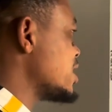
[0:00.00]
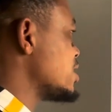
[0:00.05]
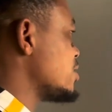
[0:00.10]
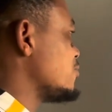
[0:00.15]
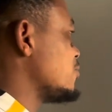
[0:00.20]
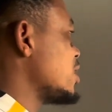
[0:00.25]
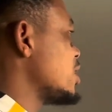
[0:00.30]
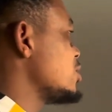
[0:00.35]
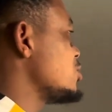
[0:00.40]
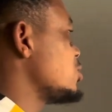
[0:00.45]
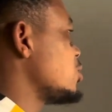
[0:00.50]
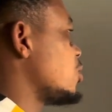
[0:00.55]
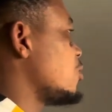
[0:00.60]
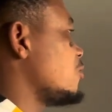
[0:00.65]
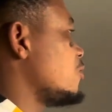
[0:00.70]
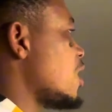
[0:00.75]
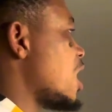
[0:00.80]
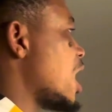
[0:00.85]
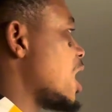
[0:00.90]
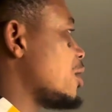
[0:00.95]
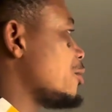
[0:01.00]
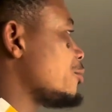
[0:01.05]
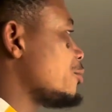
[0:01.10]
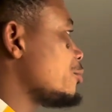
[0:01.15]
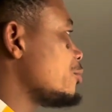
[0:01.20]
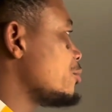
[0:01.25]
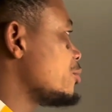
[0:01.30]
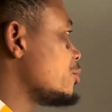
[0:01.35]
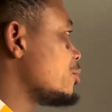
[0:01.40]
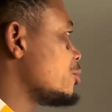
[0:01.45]
the value of
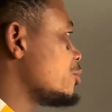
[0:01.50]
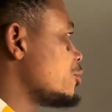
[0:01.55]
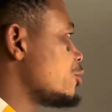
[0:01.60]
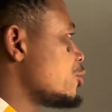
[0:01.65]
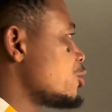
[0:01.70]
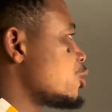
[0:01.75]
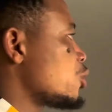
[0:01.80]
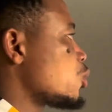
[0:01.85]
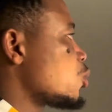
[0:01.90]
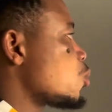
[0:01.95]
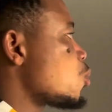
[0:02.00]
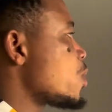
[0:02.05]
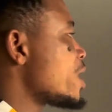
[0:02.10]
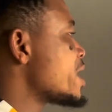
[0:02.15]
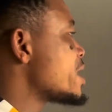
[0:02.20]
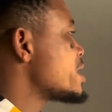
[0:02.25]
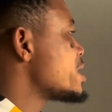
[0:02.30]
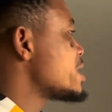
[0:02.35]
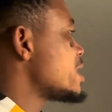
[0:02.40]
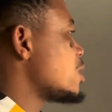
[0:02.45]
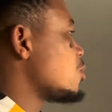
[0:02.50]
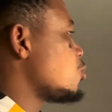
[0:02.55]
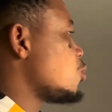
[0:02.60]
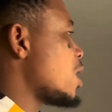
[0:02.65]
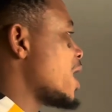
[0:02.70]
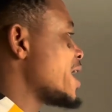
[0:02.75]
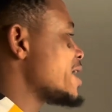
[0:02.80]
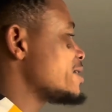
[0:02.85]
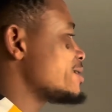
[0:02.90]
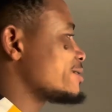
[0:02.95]
r when
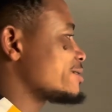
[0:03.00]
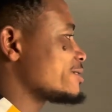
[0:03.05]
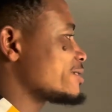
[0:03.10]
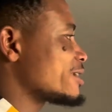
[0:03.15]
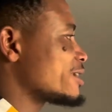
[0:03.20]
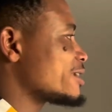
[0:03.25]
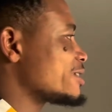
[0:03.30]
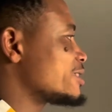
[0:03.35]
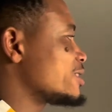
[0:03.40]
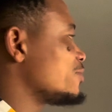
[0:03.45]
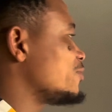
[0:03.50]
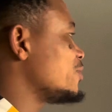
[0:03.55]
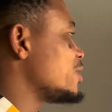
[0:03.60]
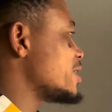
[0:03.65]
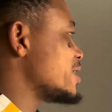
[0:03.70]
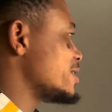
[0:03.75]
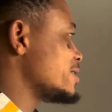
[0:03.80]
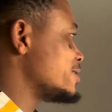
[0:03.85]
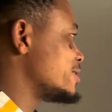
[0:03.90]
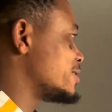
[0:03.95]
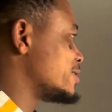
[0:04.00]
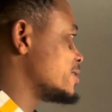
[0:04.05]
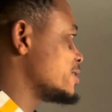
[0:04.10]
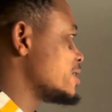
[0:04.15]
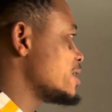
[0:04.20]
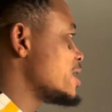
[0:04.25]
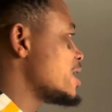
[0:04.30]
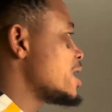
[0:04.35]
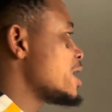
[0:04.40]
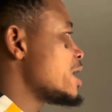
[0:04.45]
y is negative 8,
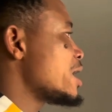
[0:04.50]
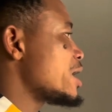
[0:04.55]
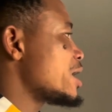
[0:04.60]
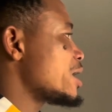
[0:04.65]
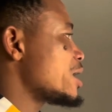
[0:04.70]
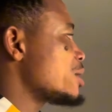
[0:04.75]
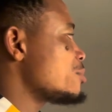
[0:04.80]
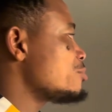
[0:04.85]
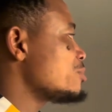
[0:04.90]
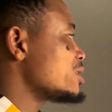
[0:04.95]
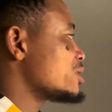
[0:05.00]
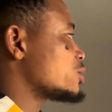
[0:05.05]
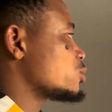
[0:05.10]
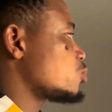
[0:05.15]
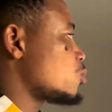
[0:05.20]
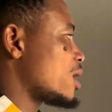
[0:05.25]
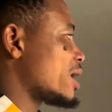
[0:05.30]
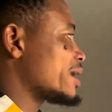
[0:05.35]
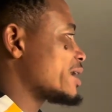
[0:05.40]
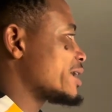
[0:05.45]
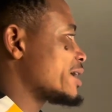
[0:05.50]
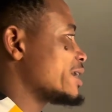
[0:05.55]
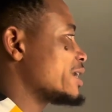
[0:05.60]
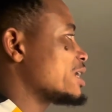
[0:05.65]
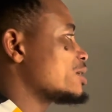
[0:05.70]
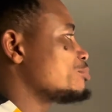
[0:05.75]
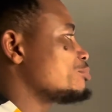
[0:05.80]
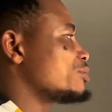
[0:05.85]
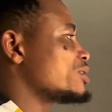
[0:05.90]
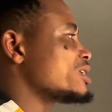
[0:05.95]
m is 1, and
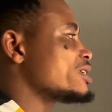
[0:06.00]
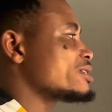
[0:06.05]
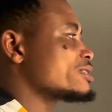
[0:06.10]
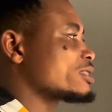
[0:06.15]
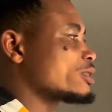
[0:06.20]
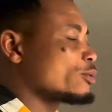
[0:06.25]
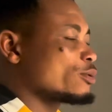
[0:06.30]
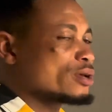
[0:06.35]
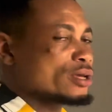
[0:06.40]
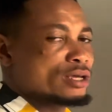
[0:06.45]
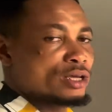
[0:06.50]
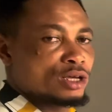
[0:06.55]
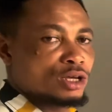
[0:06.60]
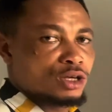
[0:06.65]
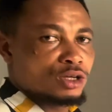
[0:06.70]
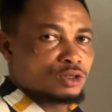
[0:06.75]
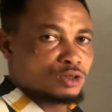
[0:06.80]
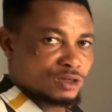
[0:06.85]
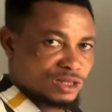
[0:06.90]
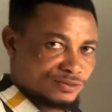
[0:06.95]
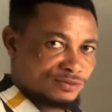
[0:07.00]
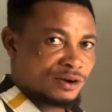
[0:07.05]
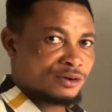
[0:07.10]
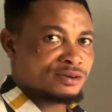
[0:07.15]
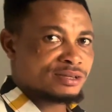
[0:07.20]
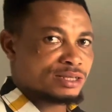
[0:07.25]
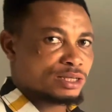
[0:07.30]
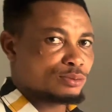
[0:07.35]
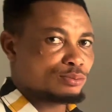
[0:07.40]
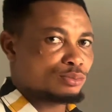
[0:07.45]
then p is 3. So it's very
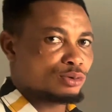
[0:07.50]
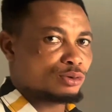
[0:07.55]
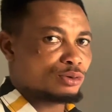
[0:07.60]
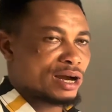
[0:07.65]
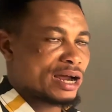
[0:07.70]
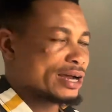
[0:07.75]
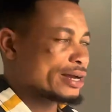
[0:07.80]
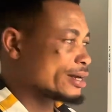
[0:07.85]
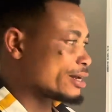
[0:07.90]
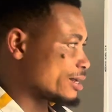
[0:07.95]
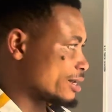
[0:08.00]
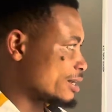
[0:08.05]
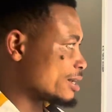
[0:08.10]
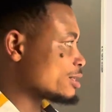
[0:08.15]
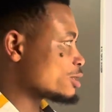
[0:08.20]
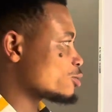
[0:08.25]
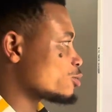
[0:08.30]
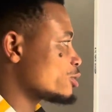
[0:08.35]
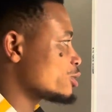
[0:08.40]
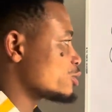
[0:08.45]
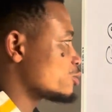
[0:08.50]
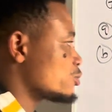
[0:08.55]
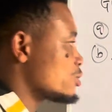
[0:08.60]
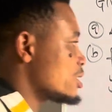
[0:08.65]
simple, right? Let's go into